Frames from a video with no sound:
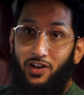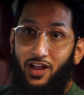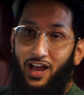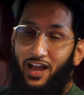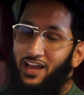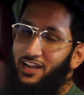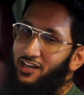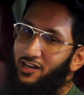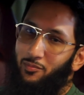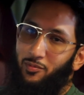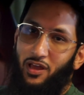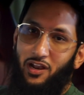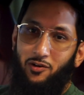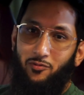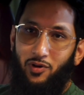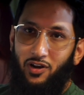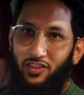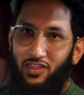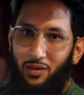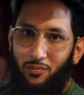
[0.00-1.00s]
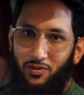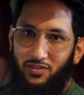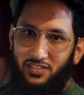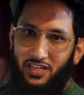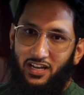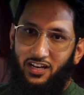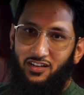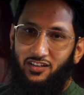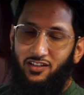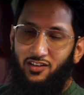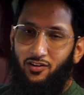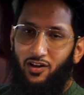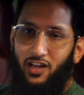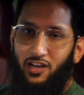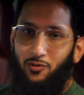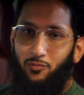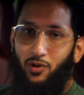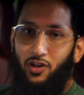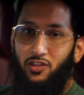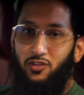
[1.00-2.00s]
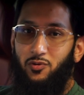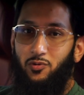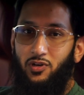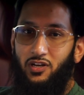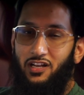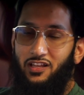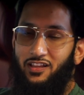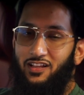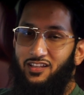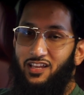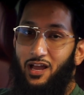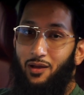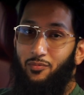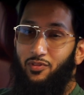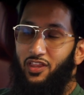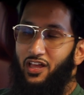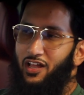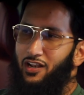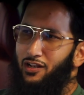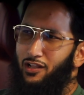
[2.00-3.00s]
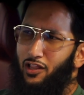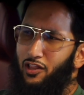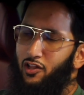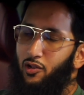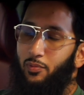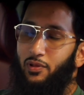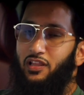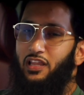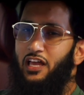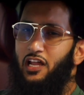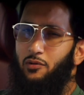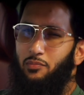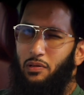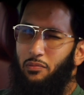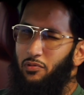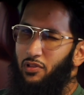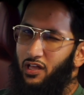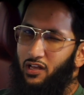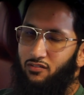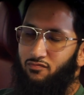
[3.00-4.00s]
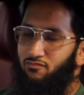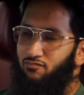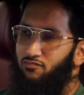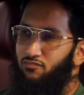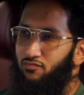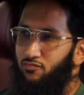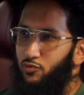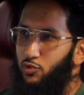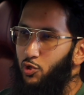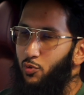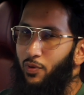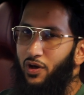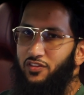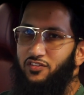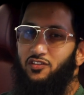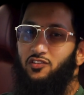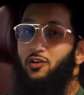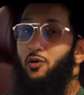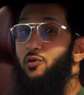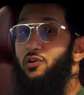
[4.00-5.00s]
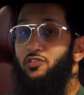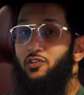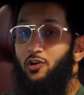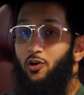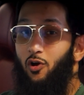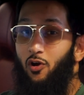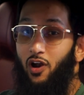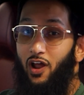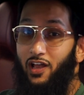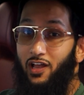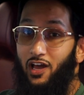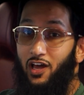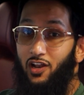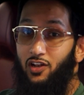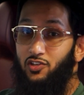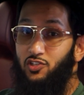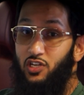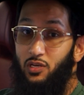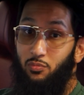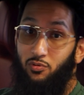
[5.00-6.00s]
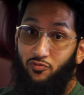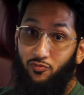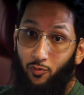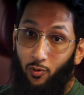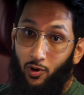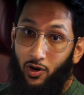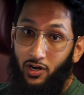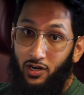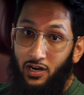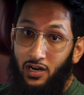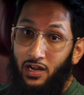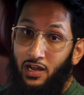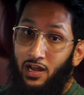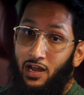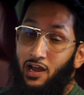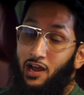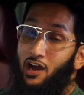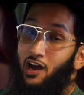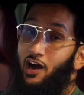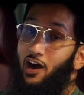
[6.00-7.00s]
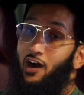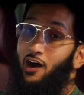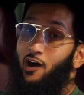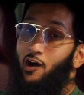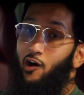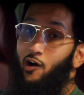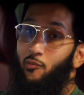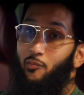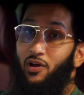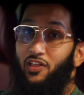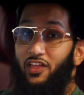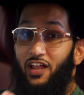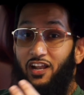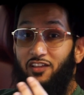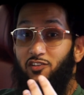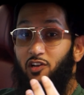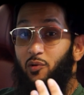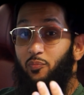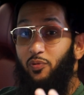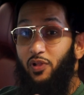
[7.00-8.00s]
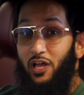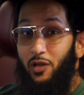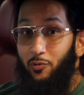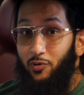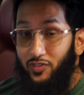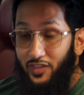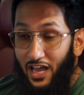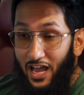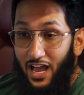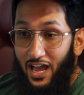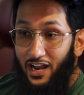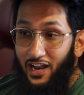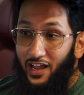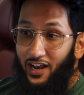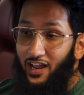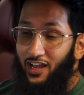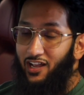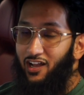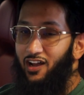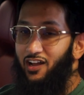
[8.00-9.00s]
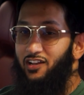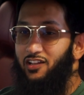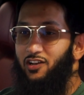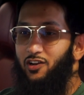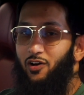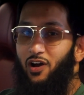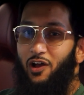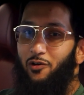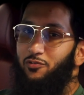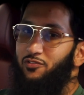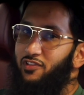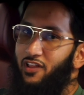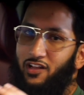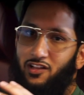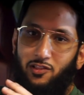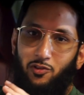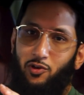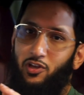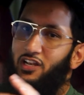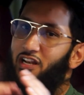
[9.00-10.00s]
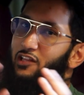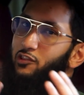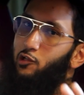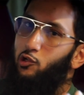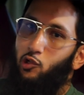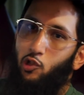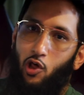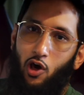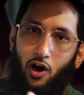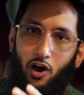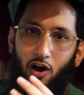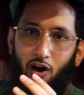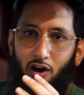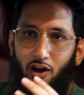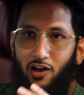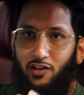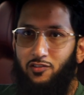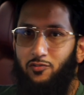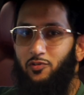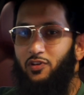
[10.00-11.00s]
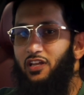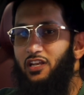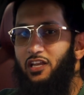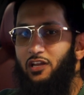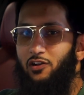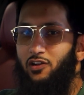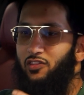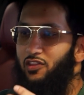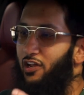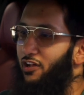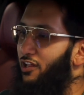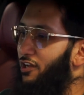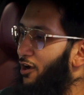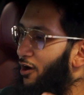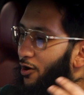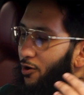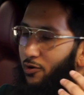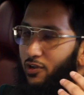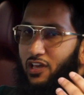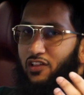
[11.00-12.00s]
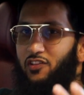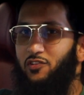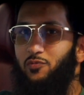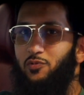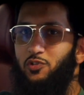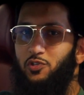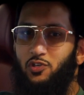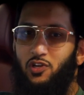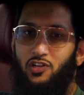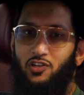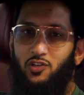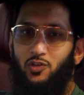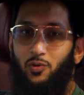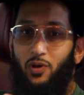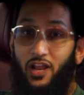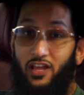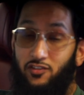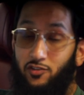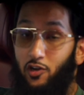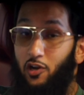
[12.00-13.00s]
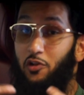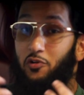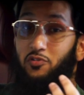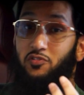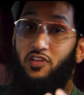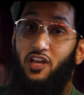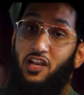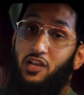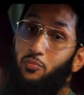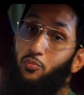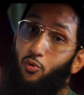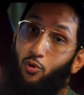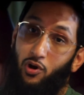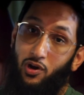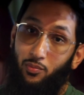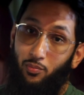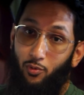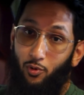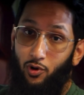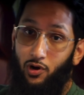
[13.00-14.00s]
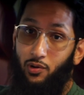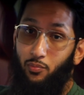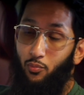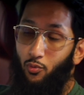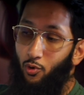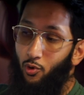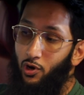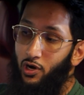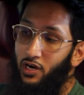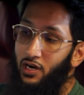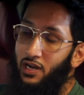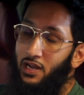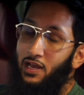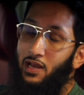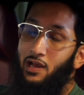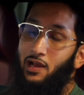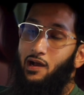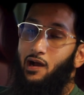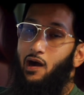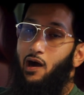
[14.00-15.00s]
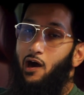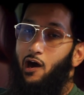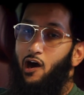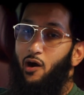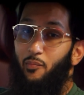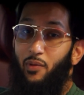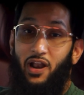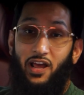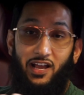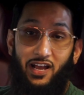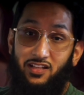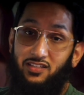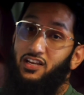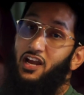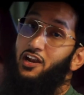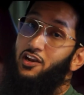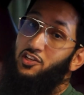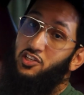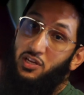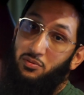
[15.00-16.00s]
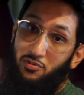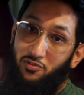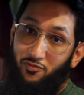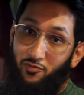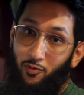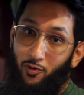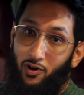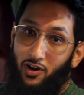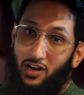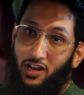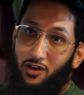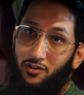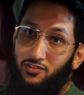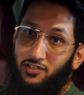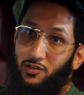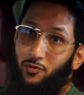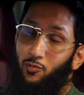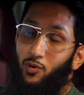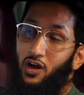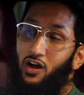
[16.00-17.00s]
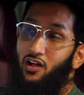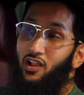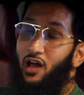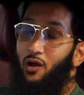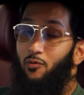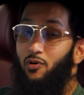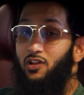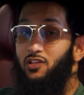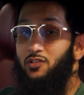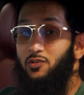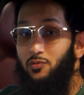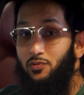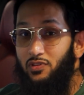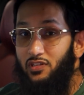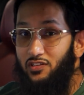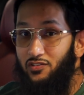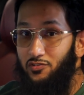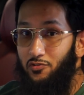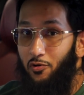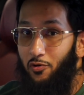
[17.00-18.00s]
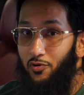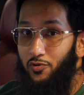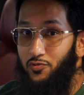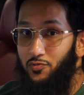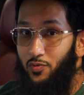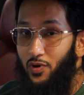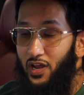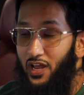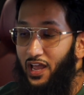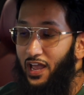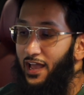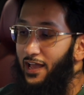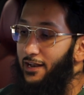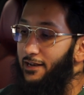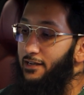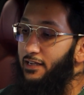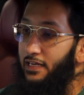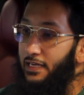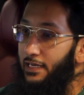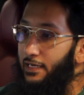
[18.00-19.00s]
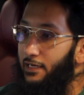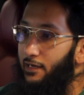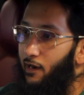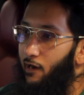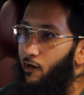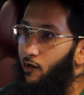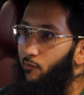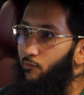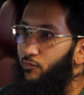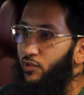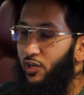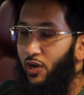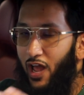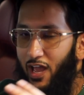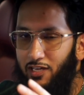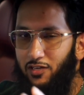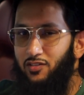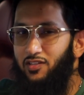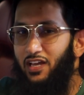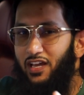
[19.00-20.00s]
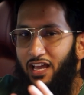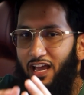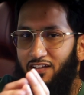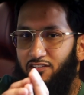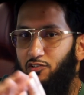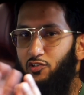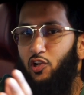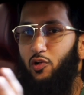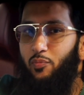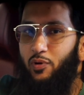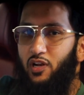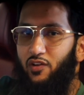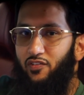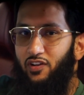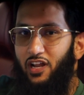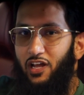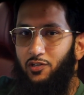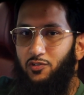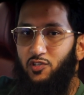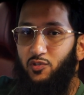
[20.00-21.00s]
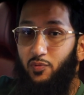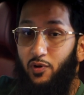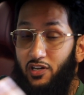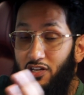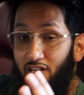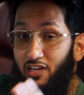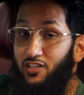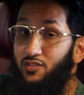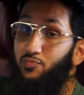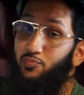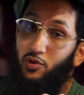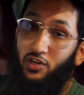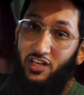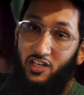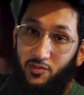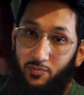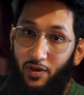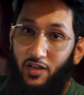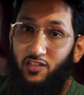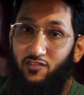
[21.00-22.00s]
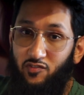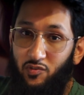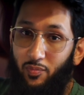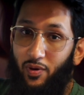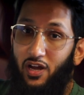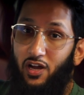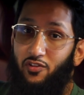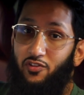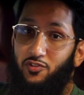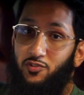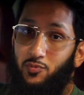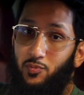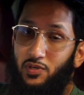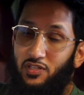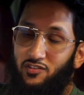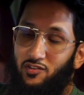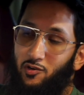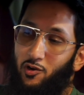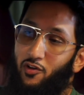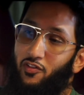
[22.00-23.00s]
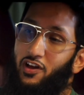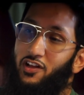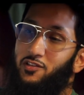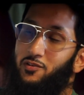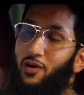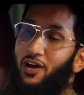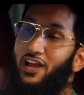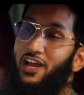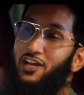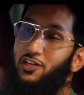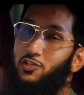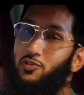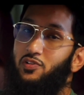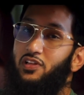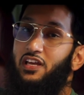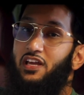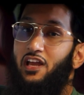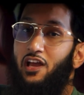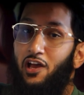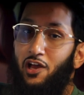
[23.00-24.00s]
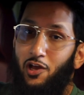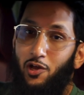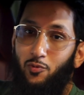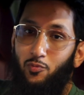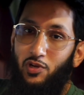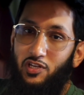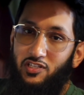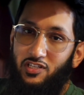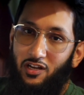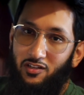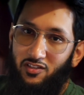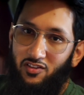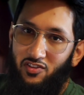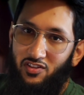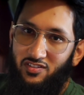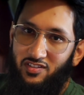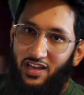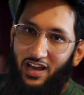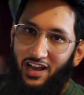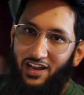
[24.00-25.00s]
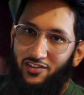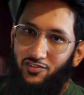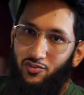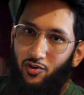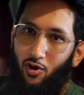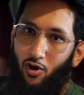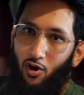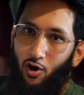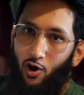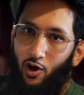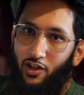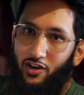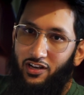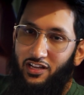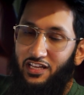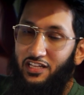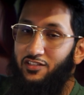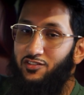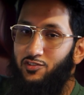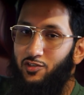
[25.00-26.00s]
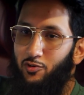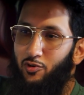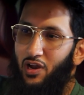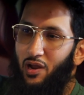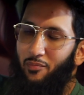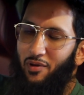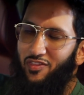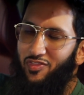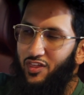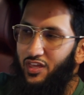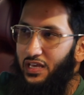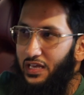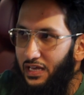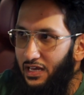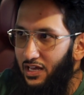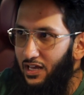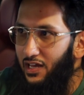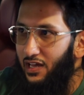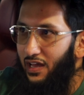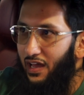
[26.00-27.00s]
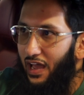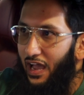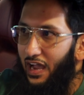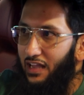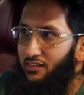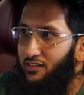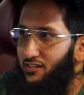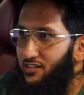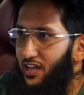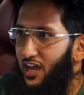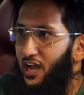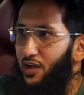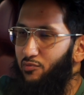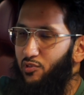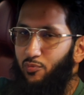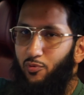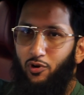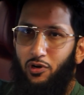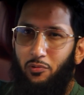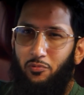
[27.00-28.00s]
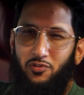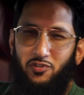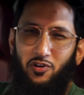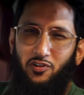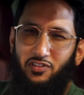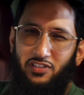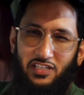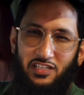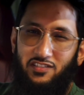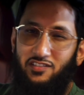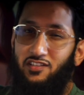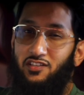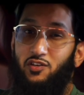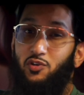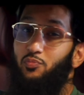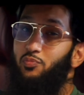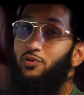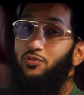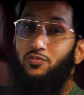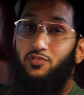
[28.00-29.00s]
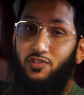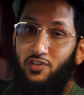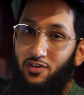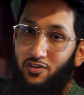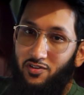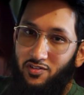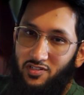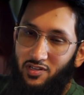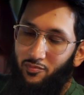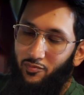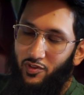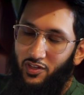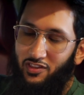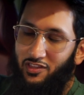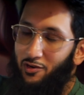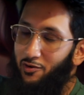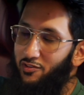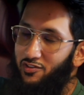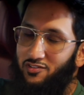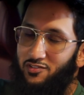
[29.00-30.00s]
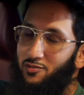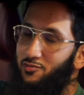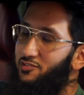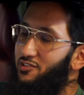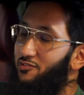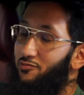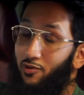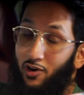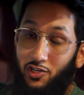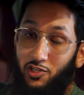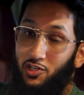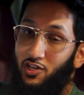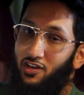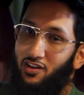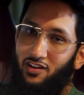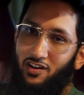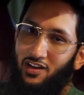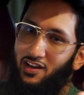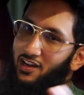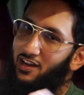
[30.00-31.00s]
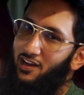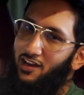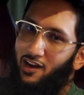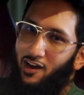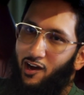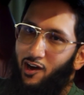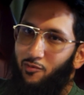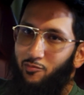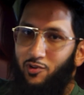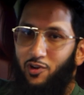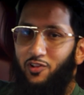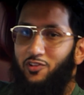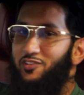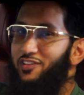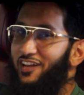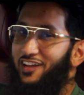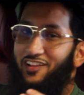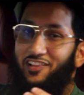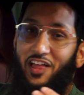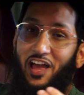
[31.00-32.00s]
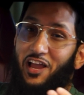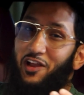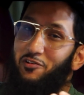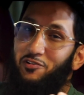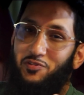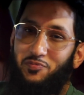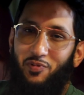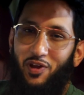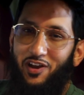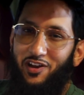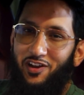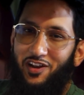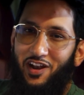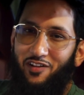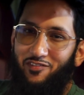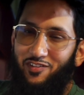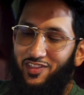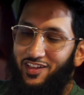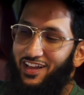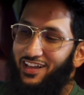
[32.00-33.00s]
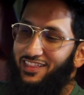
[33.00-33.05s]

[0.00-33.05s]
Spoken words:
I ended up getting rid of them because I didn't want to tune it at that time. And then a little bit later, maybe like 2 months into owning the car, I got a JB4. And then I started playing with that, and I got, I was like looking at the logs, looking here and there, like, oh, okay, this is what you can do. And I started understanding more and more and more. And I got tired of JB4, and I was like, well, I want to tune these cars, right? And, Ecutech has a little bit of an entrance barrier. It is pretty expensive to buy all the suites and all that. So I actually reached out to these guys on Instagram. I think at the time the program was called ECU Booster or something. There were these dudes in Russia. It's like a language barrier and everything.